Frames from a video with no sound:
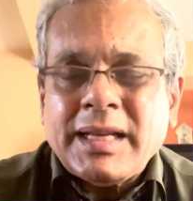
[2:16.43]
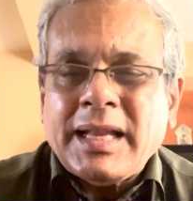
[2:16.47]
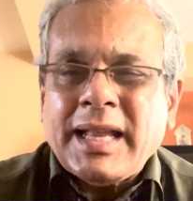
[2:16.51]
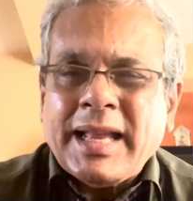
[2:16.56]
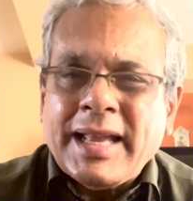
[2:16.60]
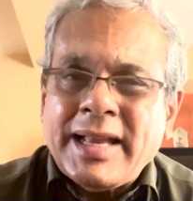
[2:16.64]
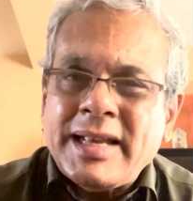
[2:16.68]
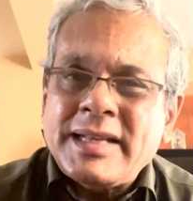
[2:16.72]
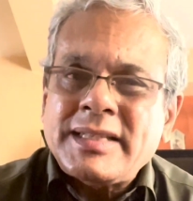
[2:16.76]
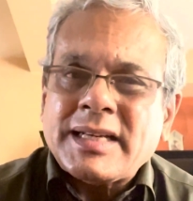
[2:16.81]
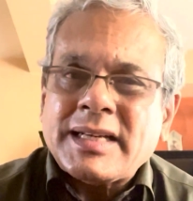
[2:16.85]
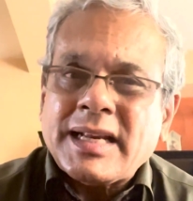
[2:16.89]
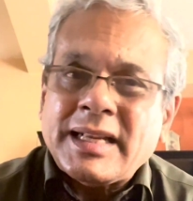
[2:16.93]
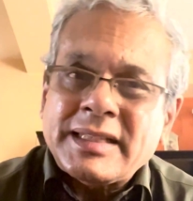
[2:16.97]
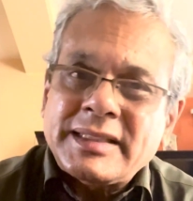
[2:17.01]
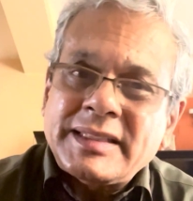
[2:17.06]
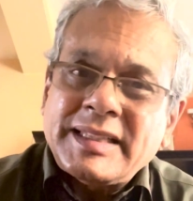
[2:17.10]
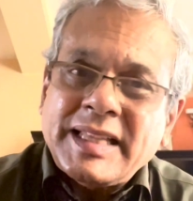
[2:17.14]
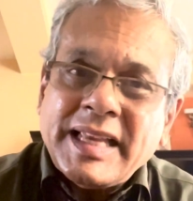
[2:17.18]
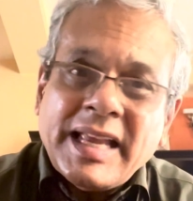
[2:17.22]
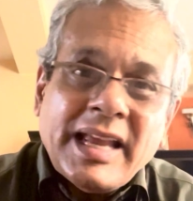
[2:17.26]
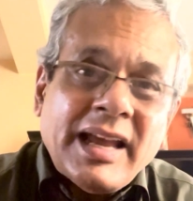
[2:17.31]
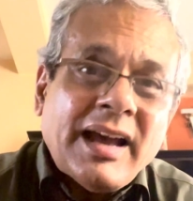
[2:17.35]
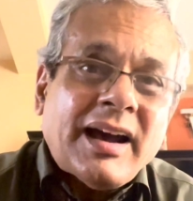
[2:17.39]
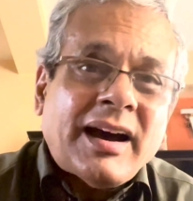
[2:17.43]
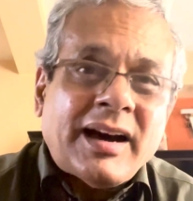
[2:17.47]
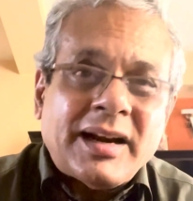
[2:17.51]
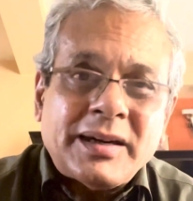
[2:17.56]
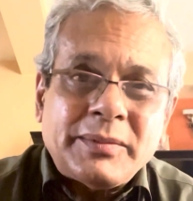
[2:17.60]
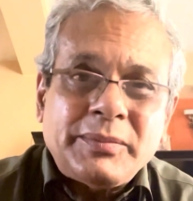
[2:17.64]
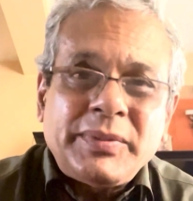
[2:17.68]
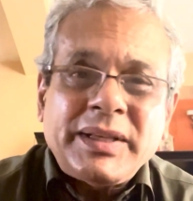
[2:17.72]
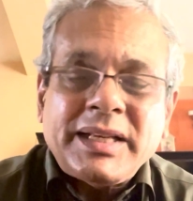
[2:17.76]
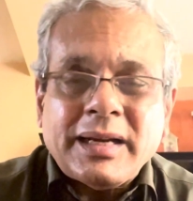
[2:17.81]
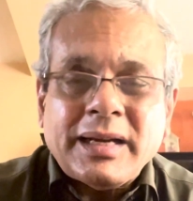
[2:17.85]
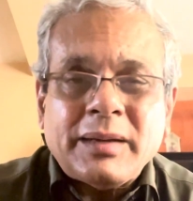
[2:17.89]
and they are
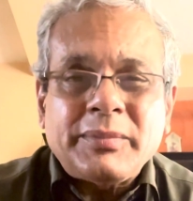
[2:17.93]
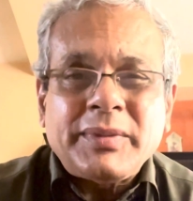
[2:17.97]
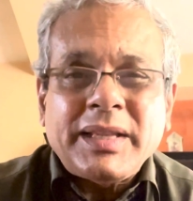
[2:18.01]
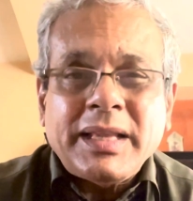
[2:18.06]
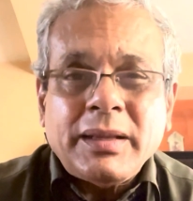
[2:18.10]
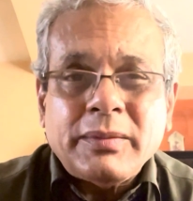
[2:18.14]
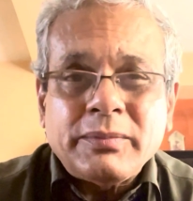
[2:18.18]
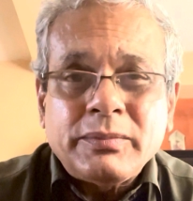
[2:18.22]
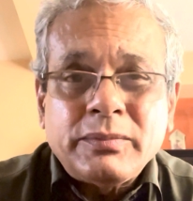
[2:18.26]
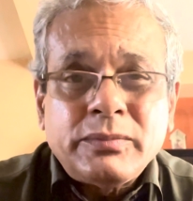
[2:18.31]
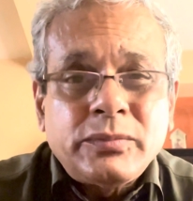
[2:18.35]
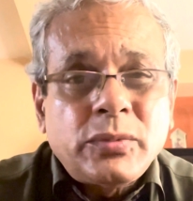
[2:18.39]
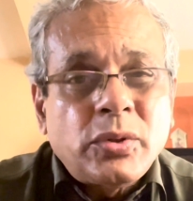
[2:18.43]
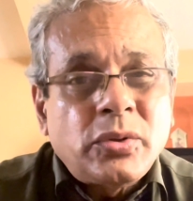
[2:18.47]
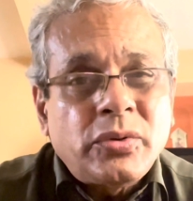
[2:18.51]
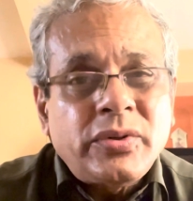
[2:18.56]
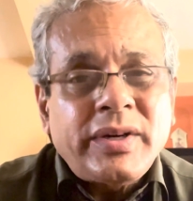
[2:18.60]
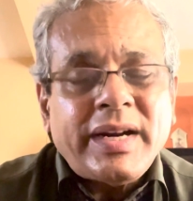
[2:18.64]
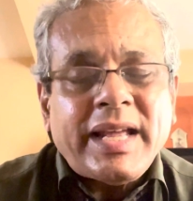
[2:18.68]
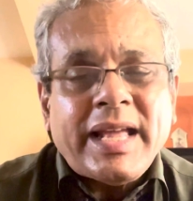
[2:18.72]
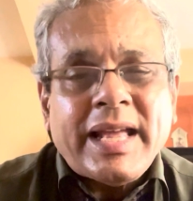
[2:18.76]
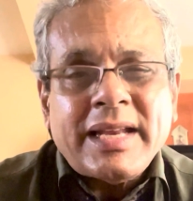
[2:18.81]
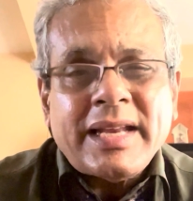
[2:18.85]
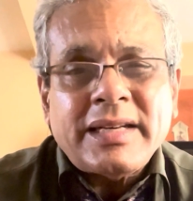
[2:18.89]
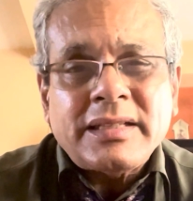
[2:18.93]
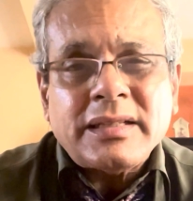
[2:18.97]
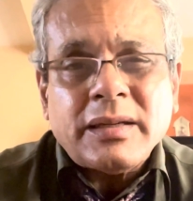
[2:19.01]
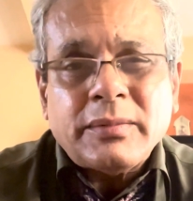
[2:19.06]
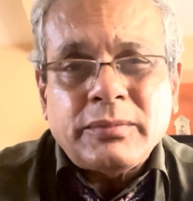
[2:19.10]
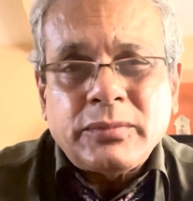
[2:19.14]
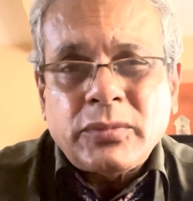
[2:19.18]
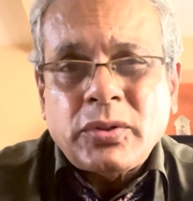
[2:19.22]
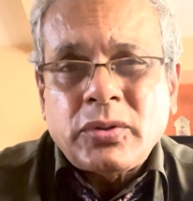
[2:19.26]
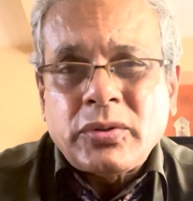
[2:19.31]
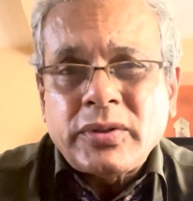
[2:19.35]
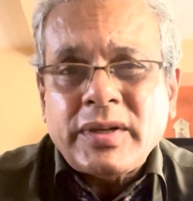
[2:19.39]
becoming more and
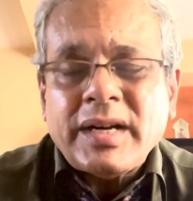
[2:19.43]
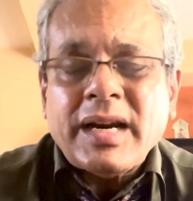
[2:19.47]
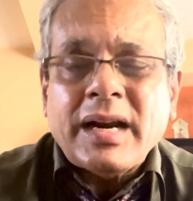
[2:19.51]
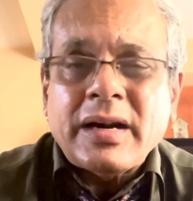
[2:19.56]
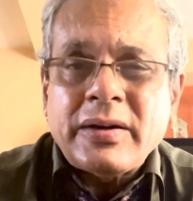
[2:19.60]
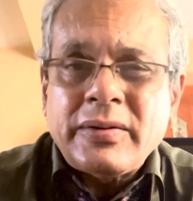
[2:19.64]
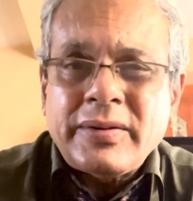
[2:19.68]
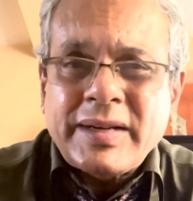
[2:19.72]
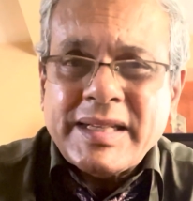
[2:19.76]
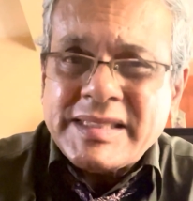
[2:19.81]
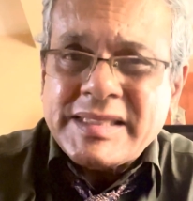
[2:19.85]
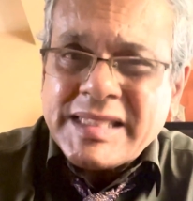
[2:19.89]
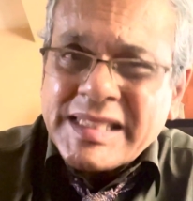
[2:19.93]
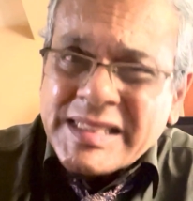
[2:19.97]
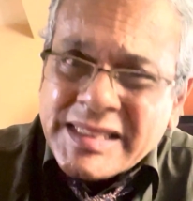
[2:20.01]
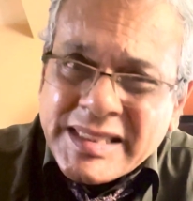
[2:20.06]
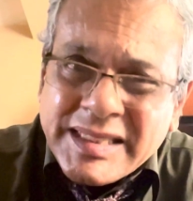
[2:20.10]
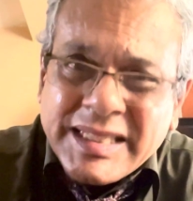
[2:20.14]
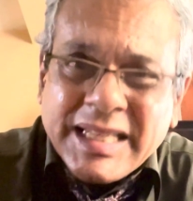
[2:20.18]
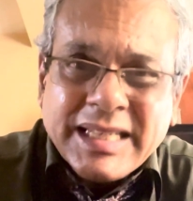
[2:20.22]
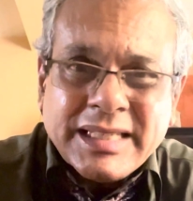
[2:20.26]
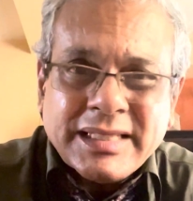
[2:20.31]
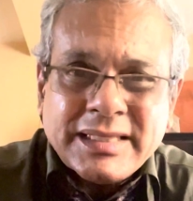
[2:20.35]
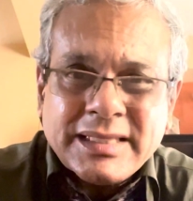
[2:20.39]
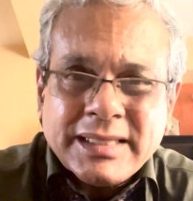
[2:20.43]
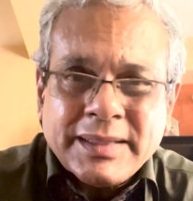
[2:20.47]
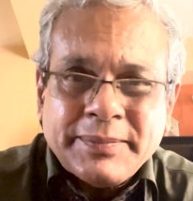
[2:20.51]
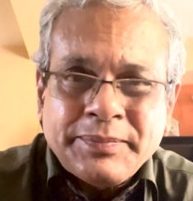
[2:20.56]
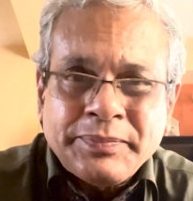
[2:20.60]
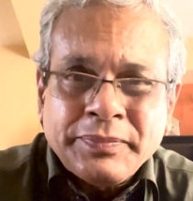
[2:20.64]
more resistant